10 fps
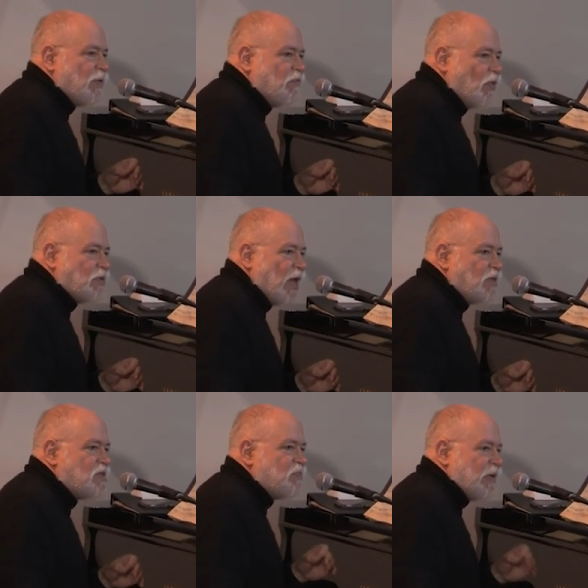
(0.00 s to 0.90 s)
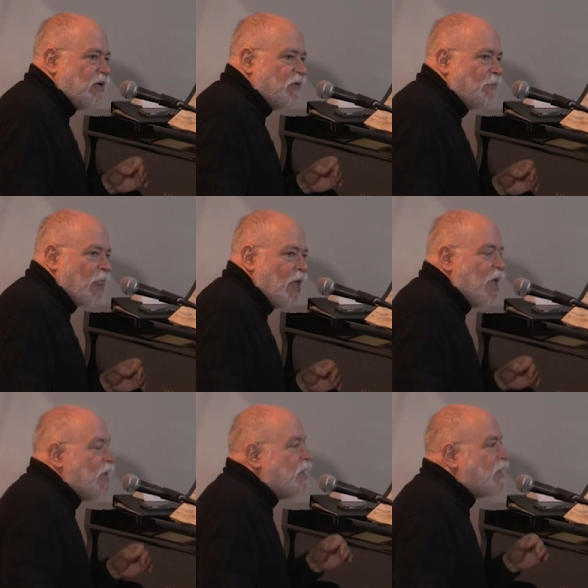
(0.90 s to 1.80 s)
with Wotan's spear.
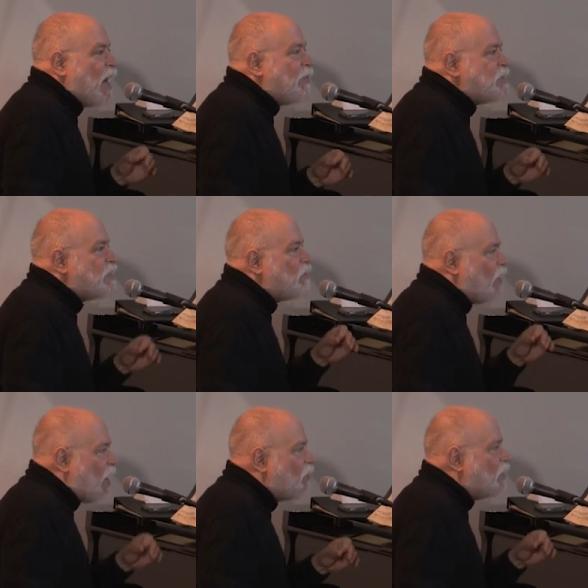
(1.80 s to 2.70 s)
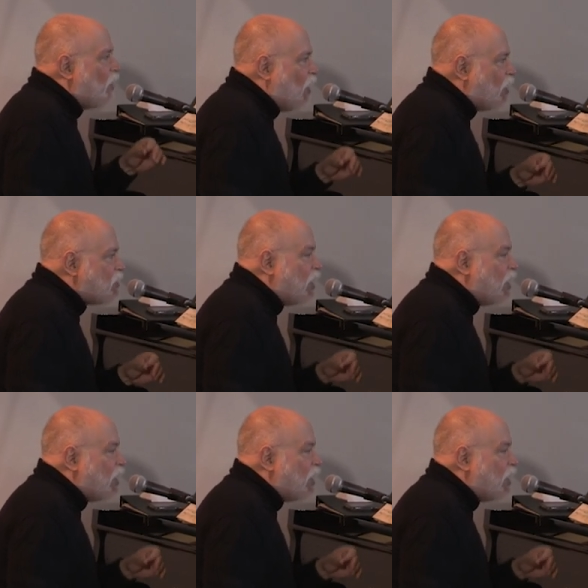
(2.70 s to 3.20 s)
He carries it around a lot,